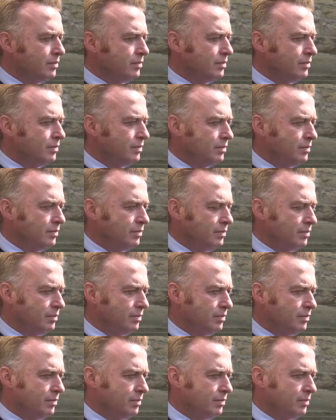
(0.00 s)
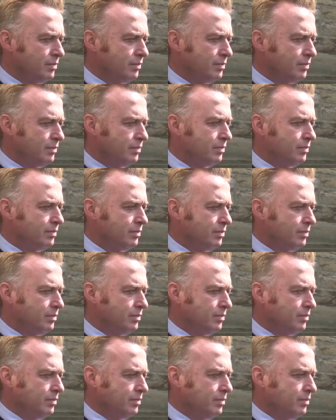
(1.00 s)

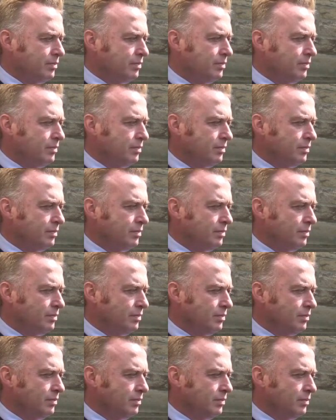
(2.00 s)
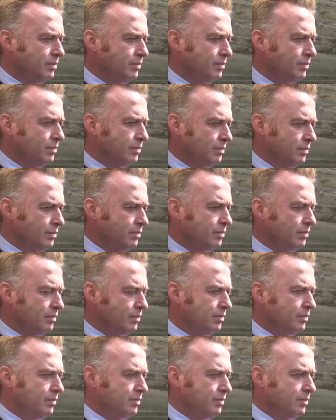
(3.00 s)

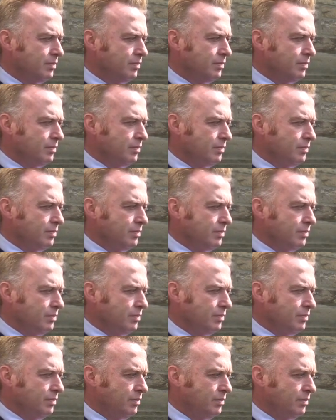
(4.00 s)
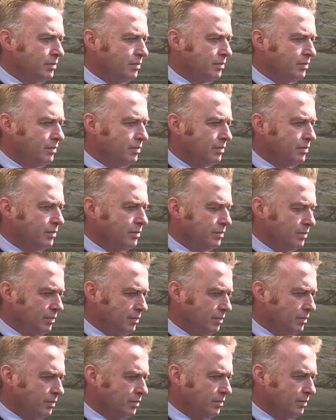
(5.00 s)

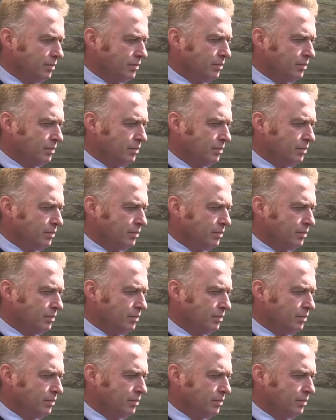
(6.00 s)
No words are spoken by the person on screen.